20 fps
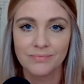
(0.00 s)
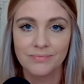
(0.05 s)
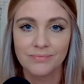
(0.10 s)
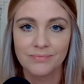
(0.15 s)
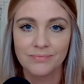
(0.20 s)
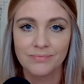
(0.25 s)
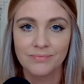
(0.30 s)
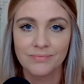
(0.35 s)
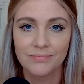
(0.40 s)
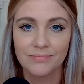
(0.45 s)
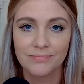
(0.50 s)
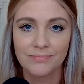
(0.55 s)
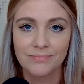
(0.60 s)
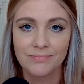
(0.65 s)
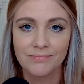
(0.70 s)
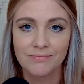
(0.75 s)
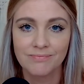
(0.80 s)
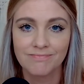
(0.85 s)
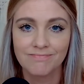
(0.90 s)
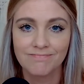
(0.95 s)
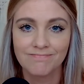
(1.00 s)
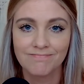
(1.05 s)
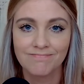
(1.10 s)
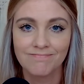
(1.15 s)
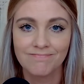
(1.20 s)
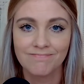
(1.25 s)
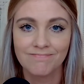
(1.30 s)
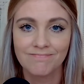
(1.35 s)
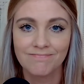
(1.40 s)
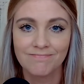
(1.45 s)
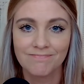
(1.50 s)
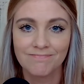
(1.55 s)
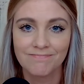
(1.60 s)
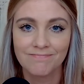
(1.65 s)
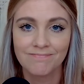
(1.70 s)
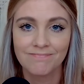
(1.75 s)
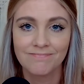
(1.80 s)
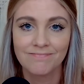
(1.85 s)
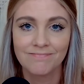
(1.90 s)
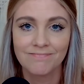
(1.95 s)

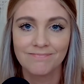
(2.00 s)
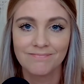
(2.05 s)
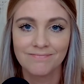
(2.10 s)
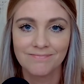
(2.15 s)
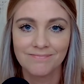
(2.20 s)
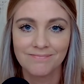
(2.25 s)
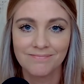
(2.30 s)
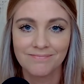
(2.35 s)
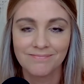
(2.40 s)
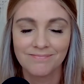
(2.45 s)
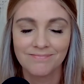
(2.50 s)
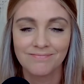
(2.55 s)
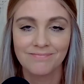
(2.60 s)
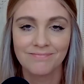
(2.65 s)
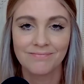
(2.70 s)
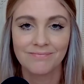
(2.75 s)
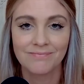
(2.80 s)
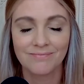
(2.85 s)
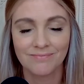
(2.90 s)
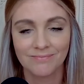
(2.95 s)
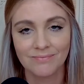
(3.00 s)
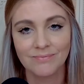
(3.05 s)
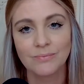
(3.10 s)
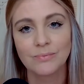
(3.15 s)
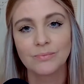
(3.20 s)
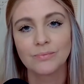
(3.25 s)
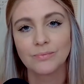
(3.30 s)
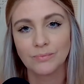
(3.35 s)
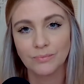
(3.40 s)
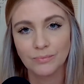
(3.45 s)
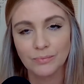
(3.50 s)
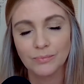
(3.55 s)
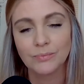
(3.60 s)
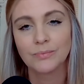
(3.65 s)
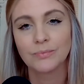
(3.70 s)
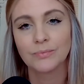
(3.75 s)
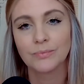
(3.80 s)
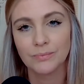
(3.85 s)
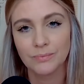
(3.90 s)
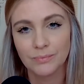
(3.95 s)

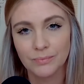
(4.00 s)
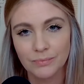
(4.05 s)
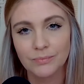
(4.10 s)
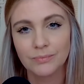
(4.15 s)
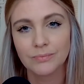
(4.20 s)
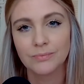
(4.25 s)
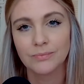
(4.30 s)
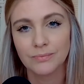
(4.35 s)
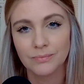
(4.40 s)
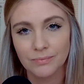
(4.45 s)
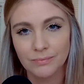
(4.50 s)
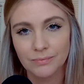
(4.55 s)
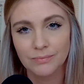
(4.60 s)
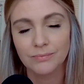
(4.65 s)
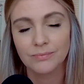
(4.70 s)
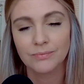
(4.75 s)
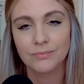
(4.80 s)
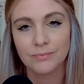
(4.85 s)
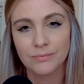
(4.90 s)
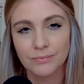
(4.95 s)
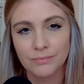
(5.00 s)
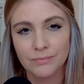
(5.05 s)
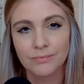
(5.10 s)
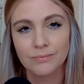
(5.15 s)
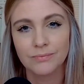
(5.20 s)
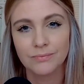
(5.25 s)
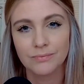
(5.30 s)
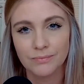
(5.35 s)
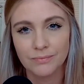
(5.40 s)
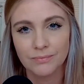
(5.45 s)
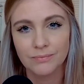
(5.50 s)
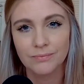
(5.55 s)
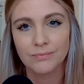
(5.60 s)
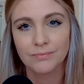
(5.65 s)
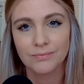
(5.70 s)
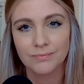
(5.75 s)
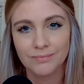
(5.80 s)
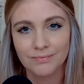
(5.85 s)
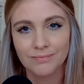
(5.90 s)
This person isn't speaking.